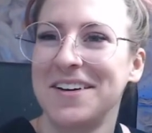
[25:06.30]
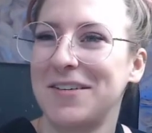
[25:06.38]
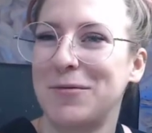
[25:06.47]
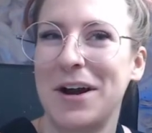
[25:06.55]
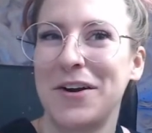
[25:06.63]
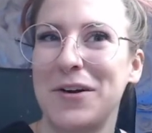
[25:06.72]

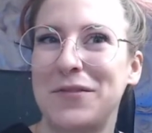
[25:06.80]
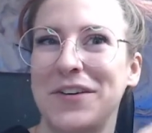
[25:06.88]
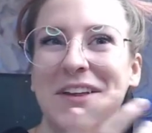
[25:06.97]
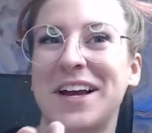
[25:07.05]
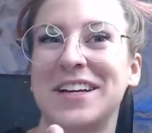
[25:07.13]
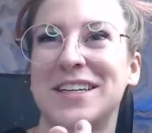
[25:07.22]
Why do I feel
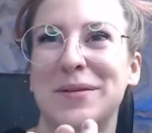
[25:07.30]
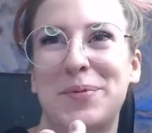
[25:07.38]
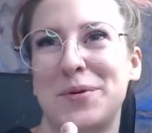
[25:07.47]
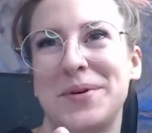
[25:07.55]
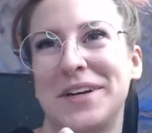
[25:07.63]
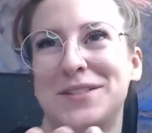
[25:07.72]
like I said
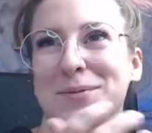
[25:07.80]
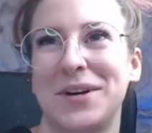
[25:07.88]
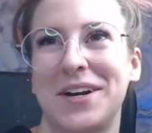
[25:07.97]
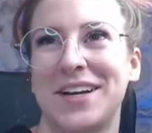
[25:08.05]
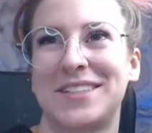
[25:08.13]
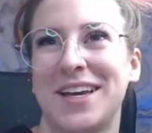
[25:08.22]
permits? What
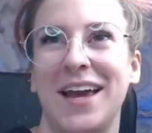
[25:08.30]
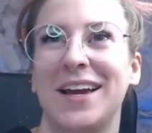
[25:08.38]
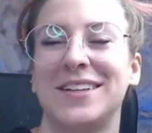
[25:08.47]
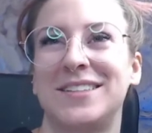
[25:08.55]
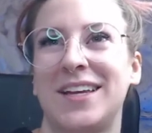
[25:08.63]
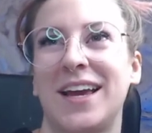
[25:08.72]
did I say
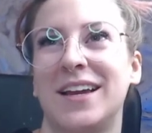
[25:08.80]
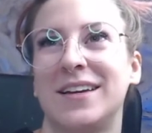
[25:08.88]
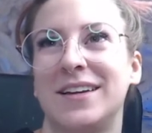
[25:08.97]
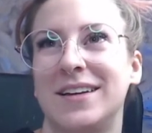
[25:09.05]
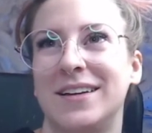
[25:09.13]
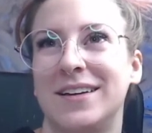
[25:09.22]
instead?
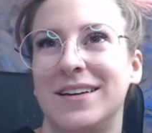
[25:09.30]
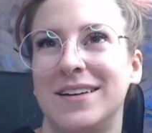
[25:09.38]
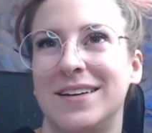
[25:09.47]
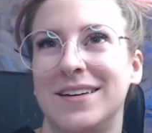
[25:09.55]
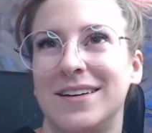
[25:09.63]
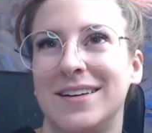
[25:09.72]

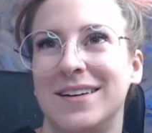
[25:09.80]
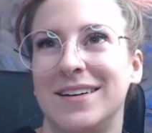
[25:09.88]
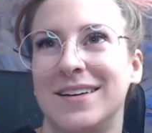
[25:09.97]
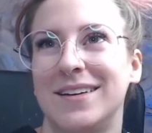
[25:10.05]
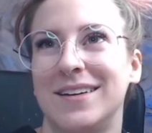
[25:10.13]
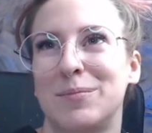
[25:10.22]

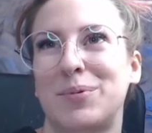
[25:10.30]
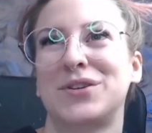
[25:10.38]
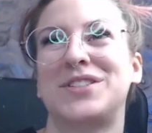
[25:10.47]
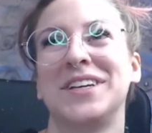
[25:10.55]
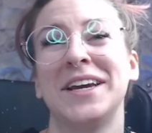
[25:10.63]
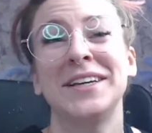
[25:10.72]

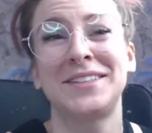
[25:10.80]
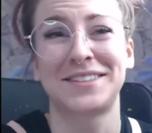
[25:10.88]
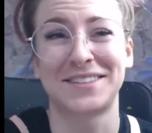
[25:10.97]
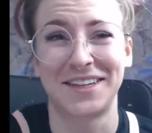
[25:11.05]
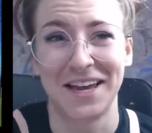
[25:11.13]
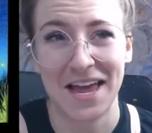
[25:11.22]

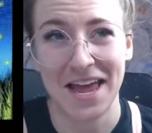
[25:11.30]
Persists?